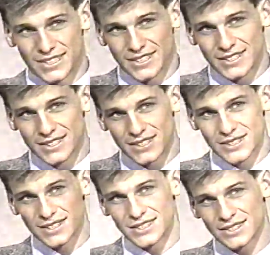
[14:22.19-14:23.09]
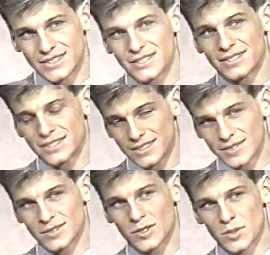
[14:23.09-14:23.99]
From San Diego. Does that
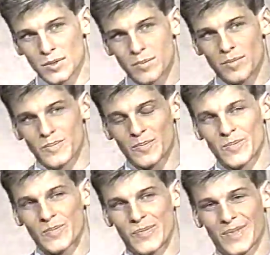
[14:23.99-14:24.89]
mean uh, you watch our show on